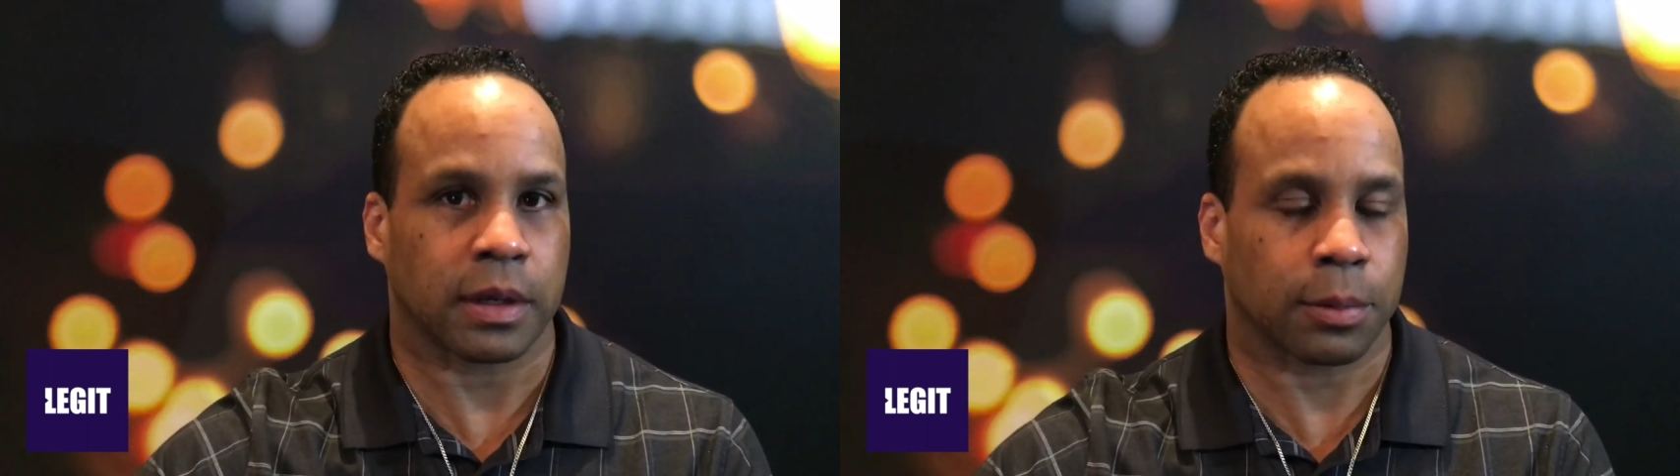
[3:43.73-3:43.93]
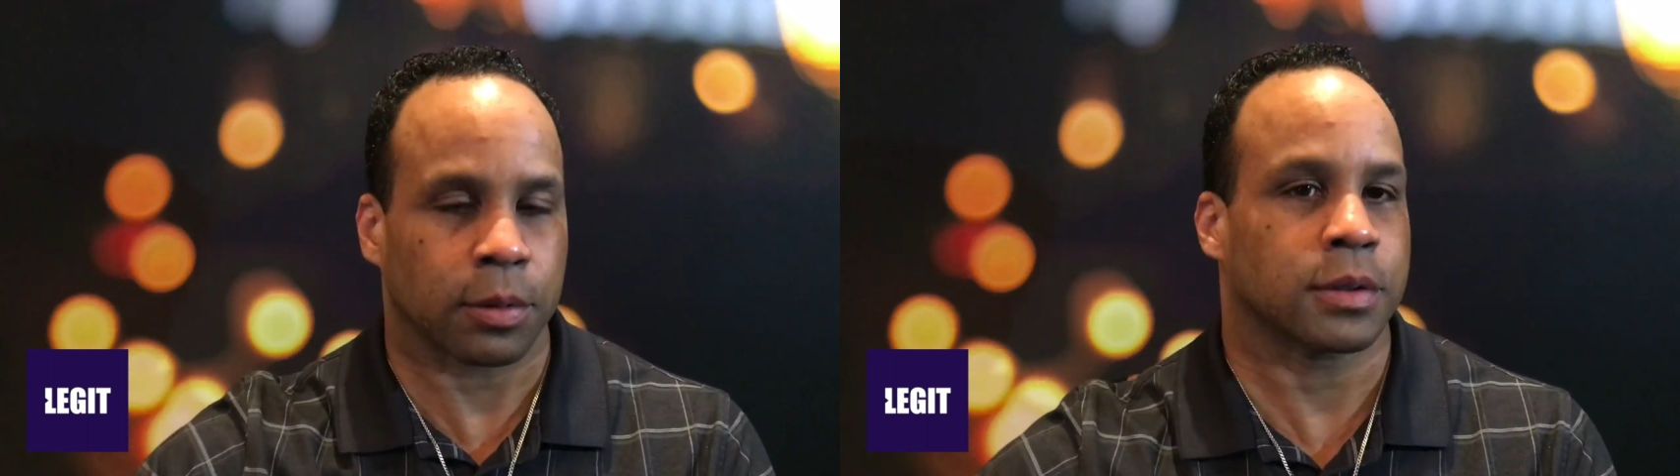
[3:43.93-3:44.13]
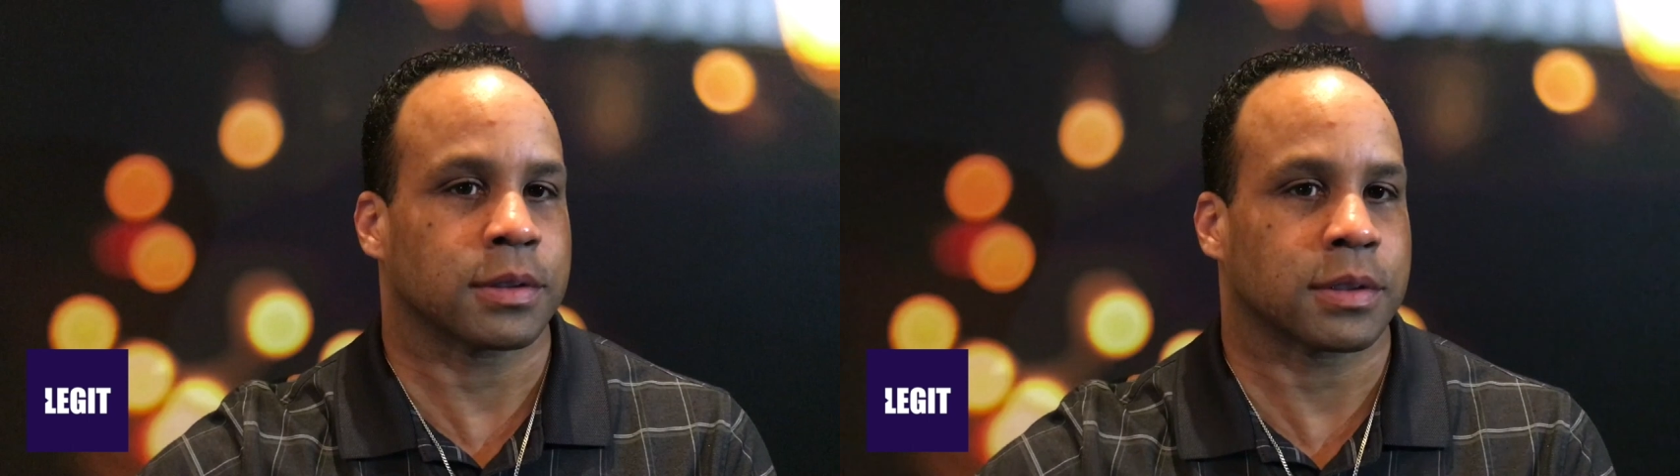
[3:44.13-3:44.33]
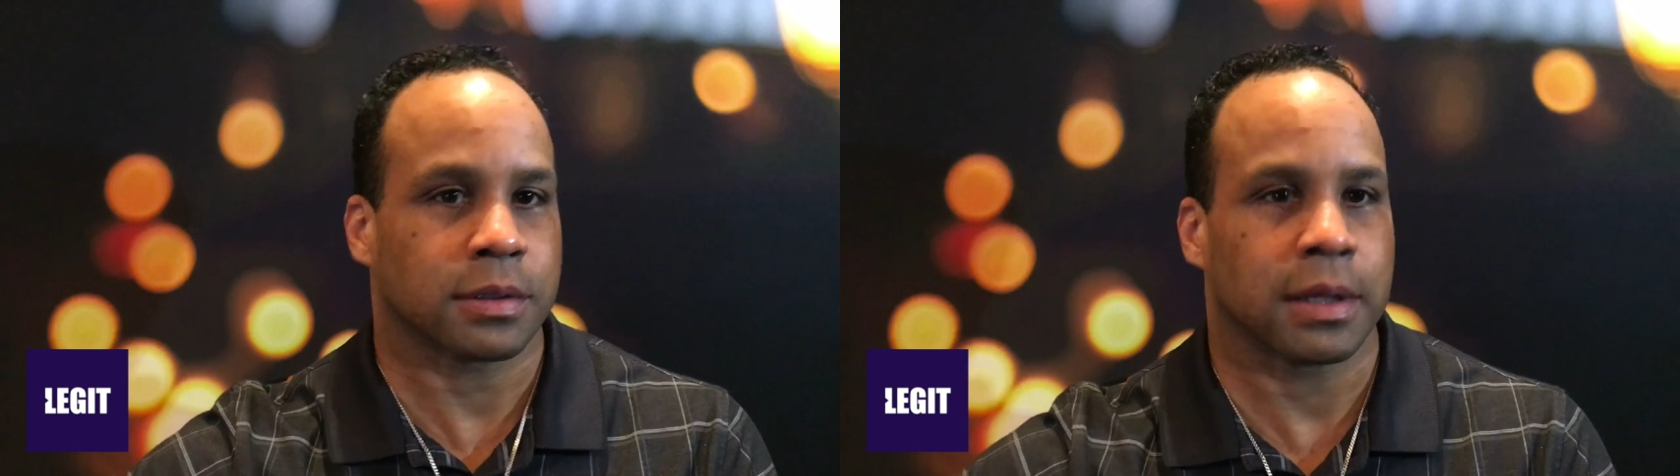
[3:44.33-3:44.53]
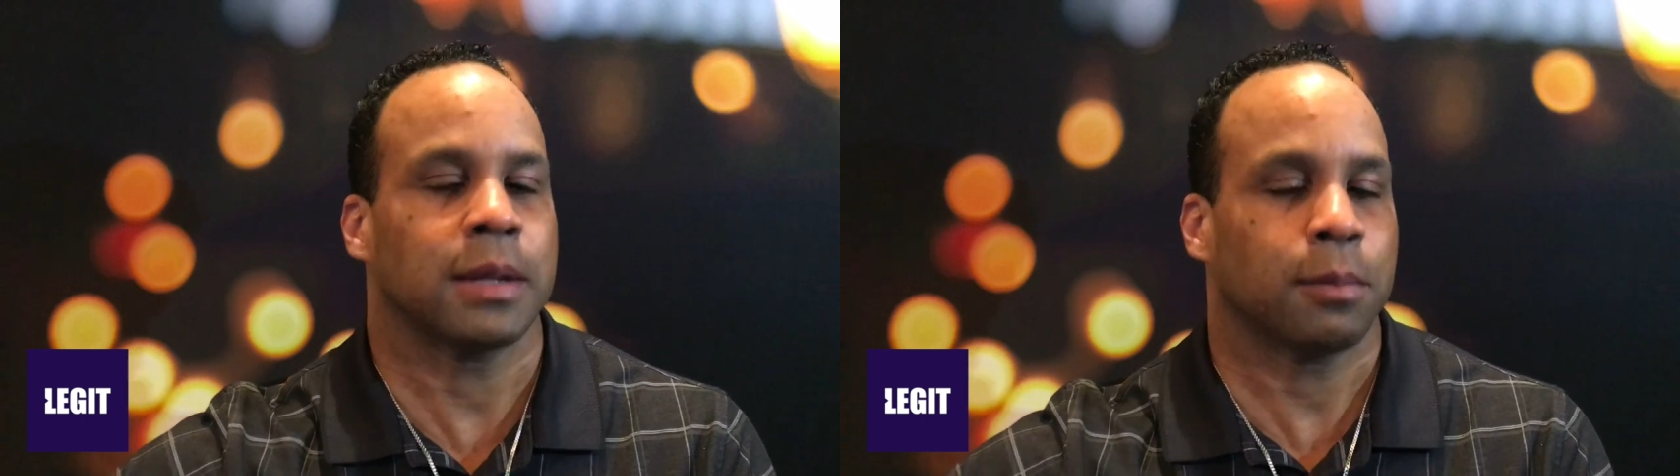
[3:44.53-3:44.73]
neighborhoods
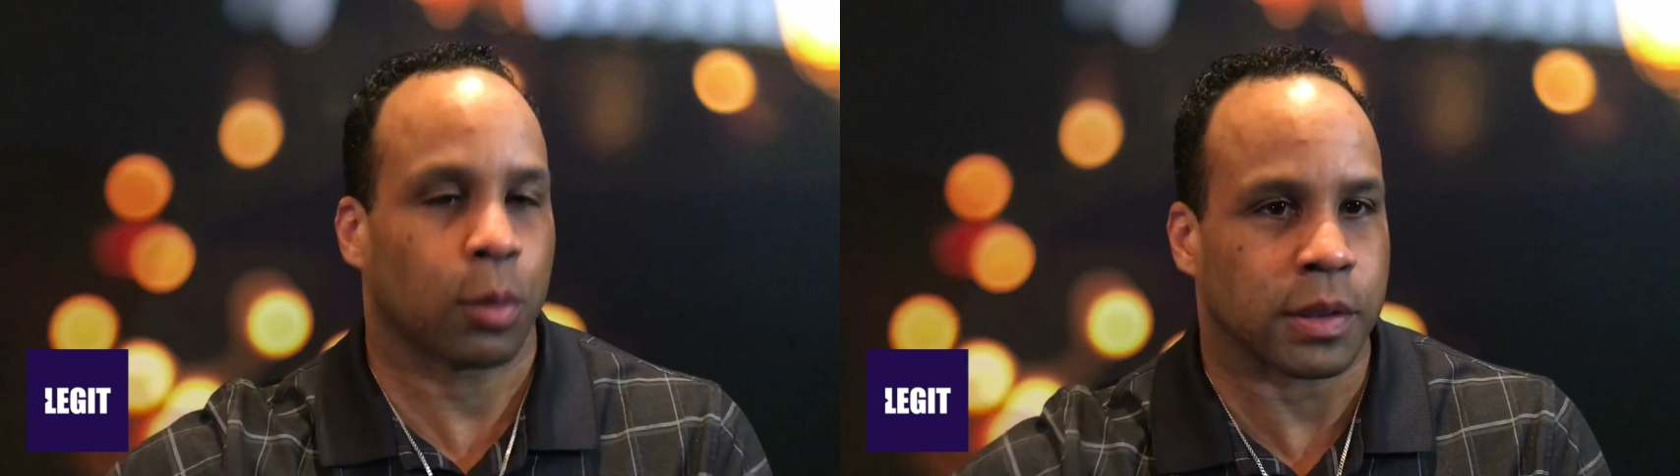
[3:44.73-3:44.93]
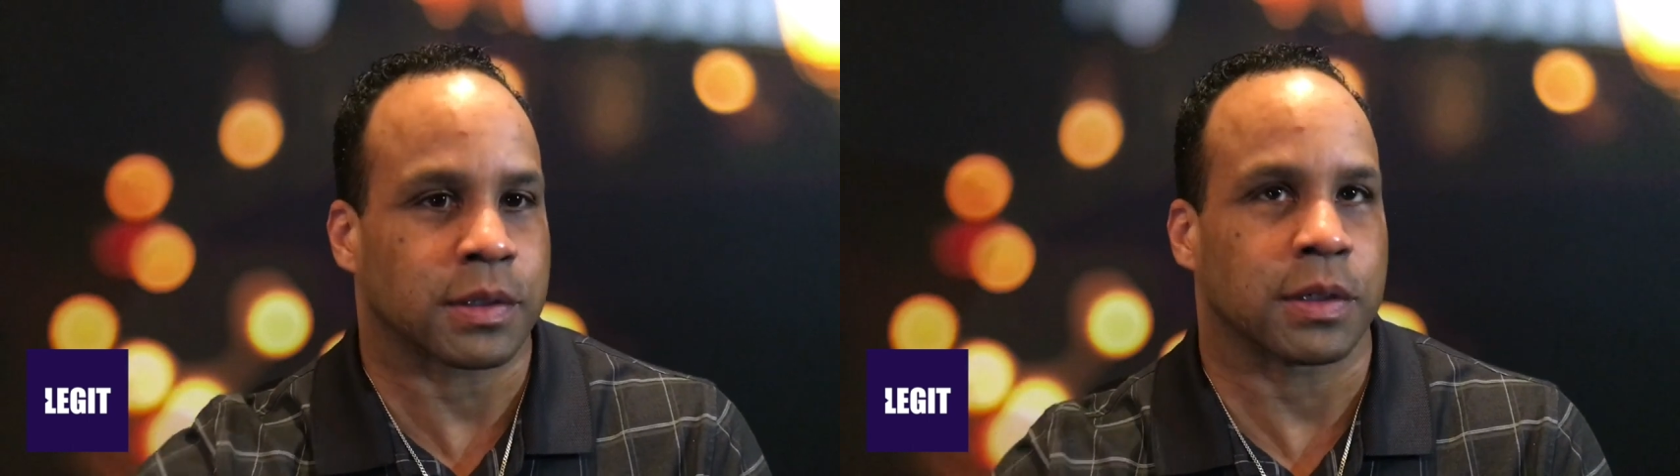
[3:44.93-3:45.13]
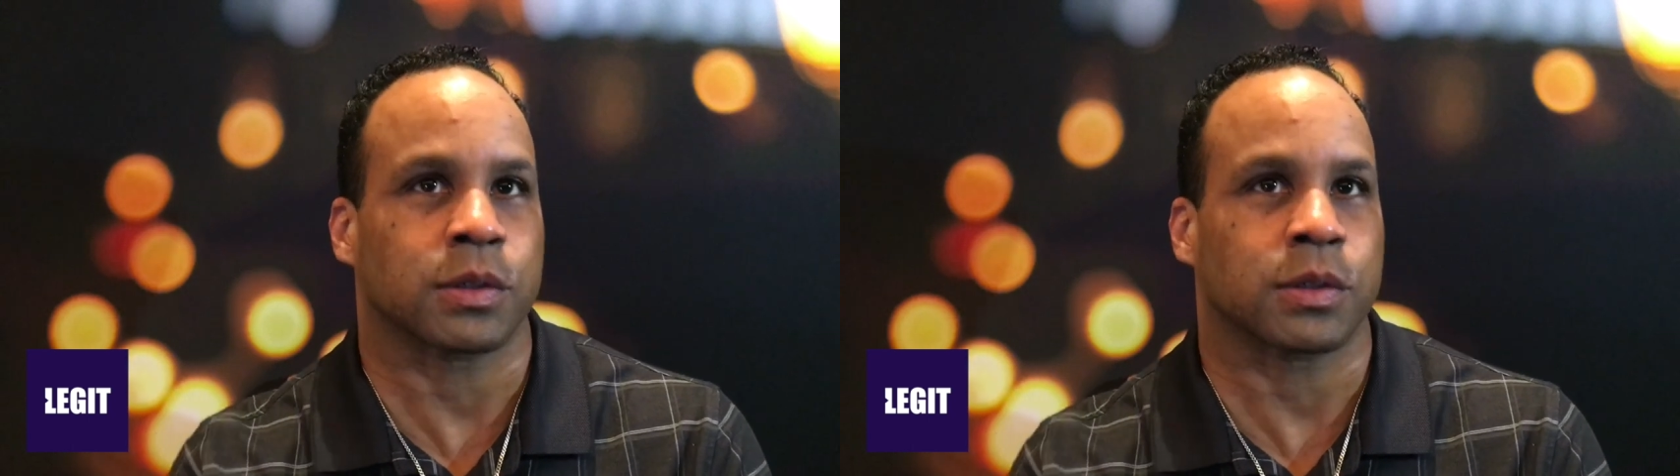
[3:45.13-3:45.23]
in Boise.